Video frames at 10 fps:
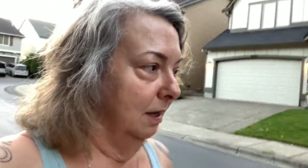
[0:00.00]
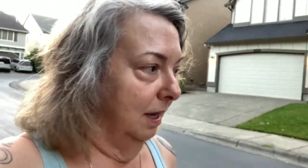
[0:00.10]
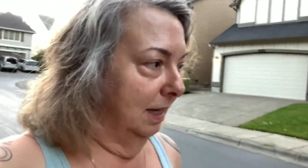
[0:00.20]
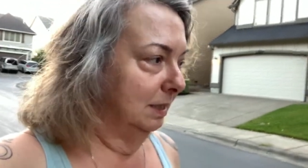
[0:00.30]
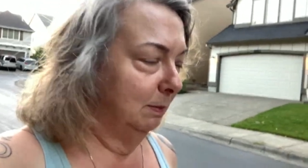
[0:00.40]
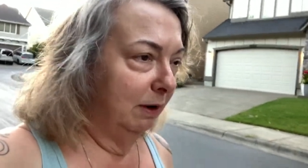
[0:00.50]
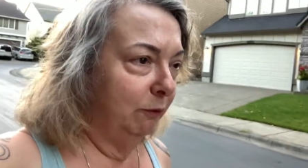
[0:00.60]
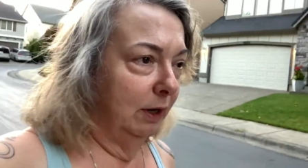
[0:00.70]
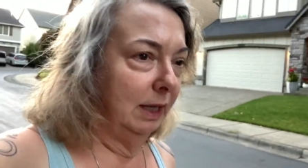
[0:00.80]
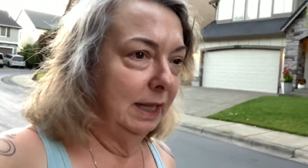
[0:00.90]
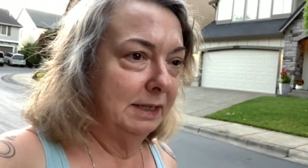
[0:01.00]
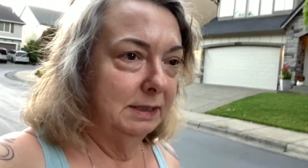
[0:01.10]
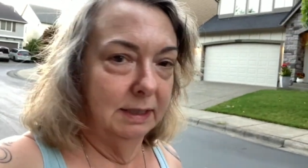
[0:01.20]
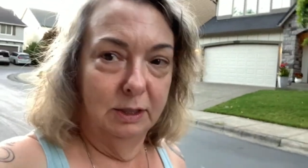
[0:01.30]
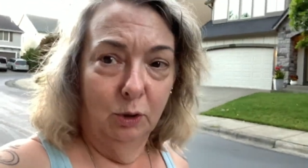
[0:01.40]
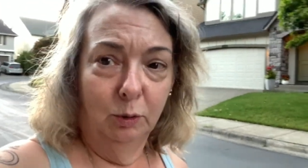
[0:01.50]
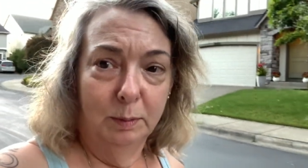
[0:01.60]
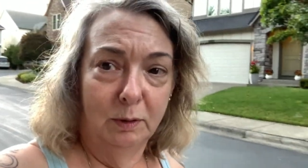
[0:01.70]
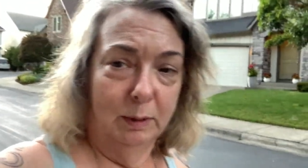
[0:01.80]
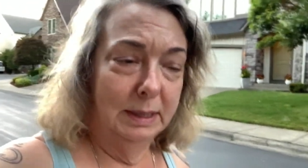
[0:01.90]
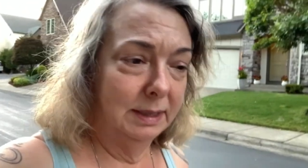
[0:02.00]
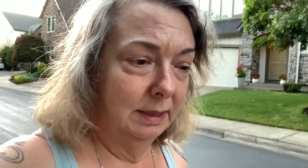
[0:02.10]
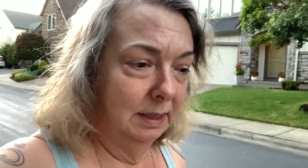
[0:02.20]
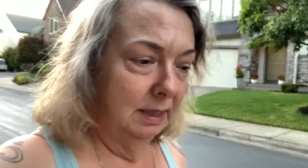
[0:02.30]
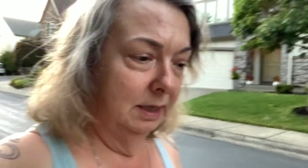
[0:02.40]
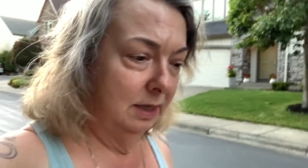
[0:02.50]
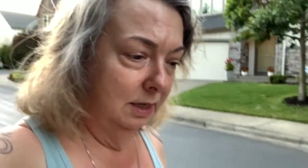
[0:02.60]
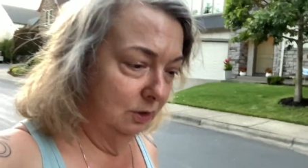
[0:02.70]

as my friend Leslie told me recently,